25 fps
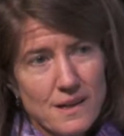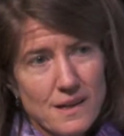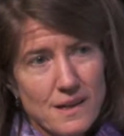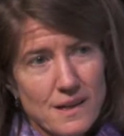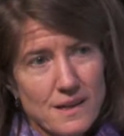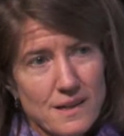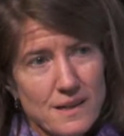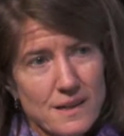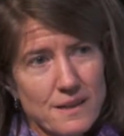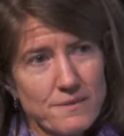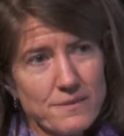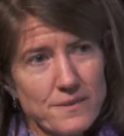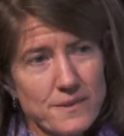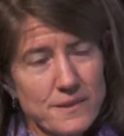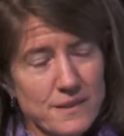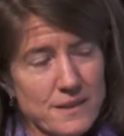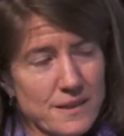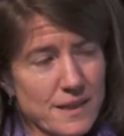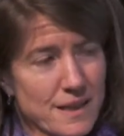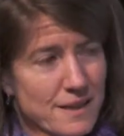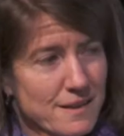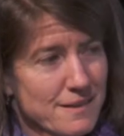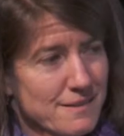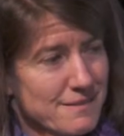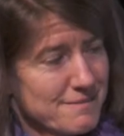And I feel
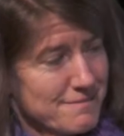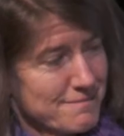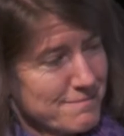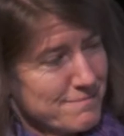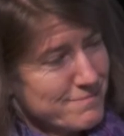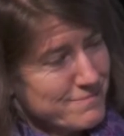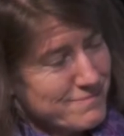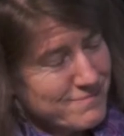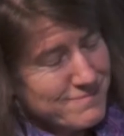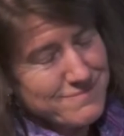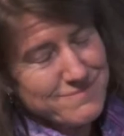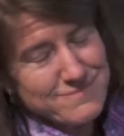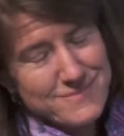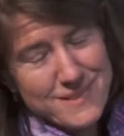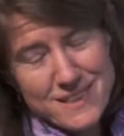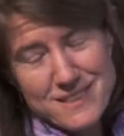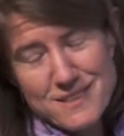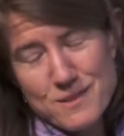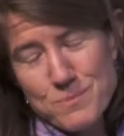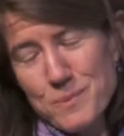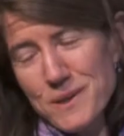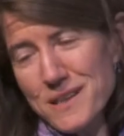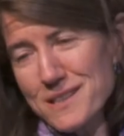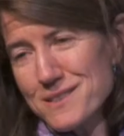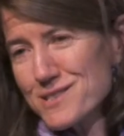like
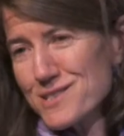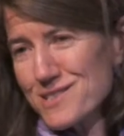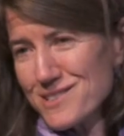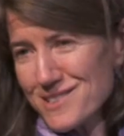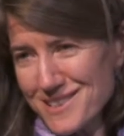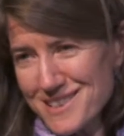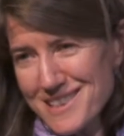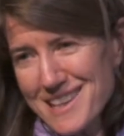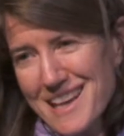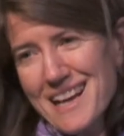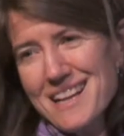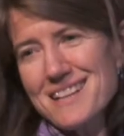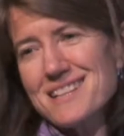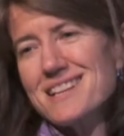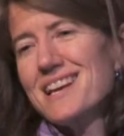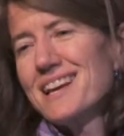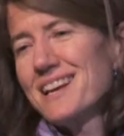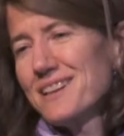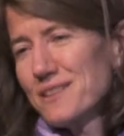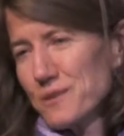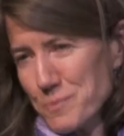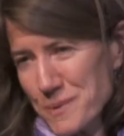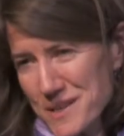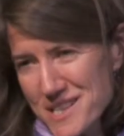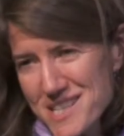that
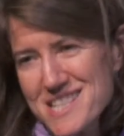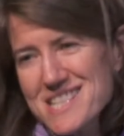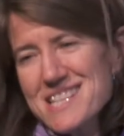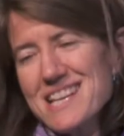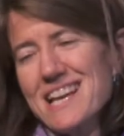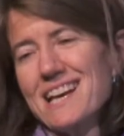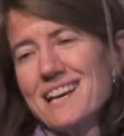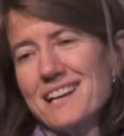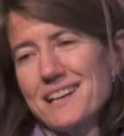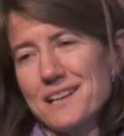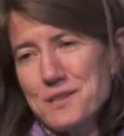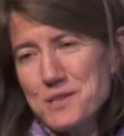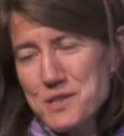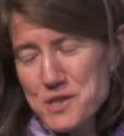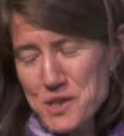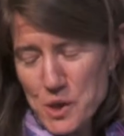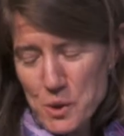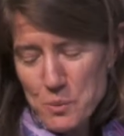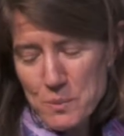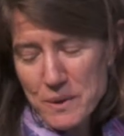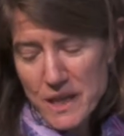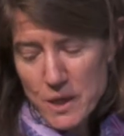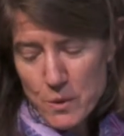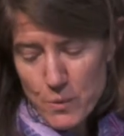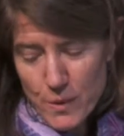has been said in
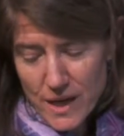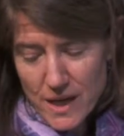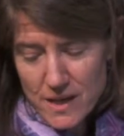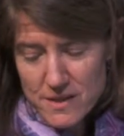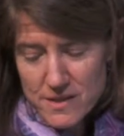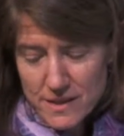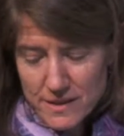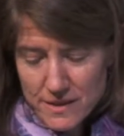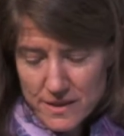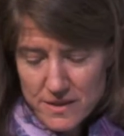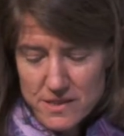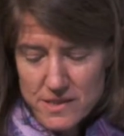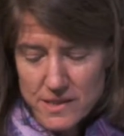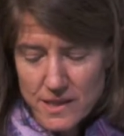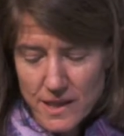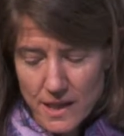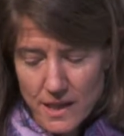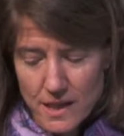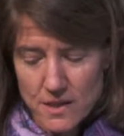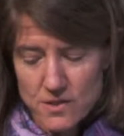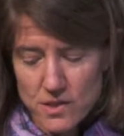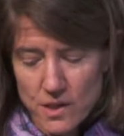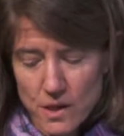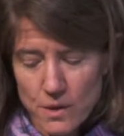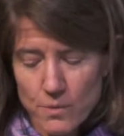so many ways on this
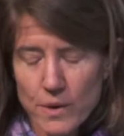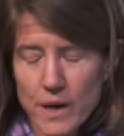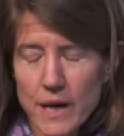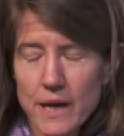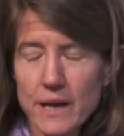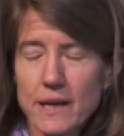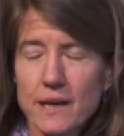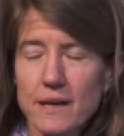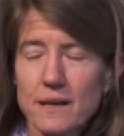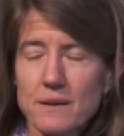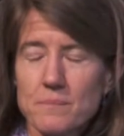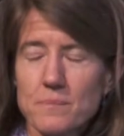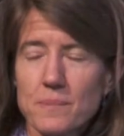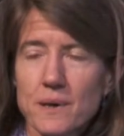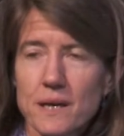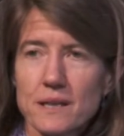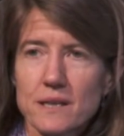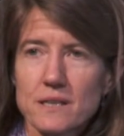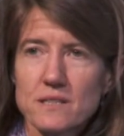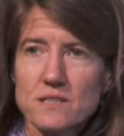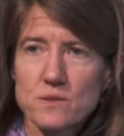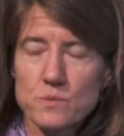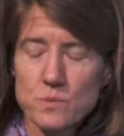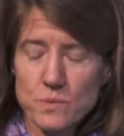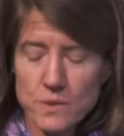stage already, but
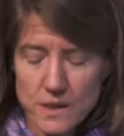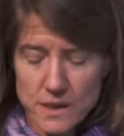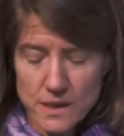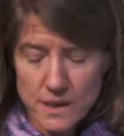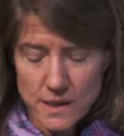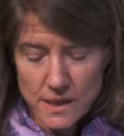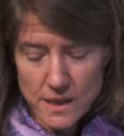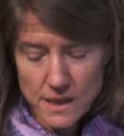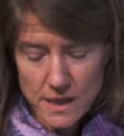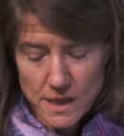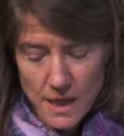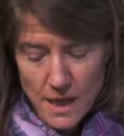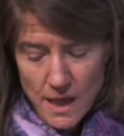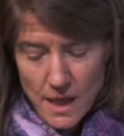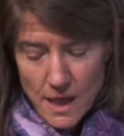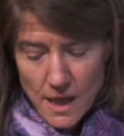it's really,